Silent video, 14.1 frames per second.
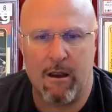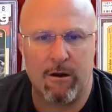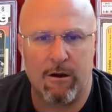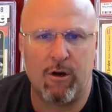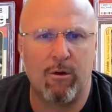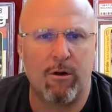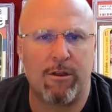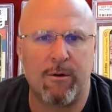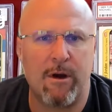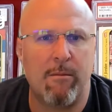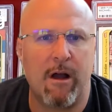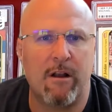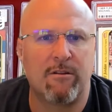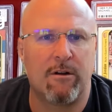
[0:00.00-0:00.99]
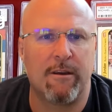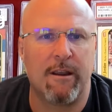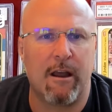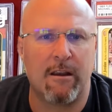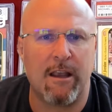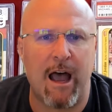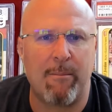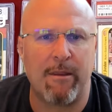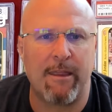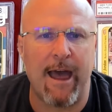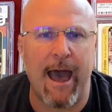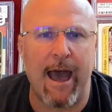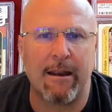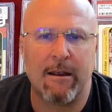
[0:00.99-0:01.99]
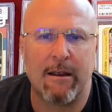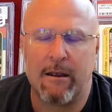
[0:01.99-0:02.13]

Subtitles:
to 3 months on top of that.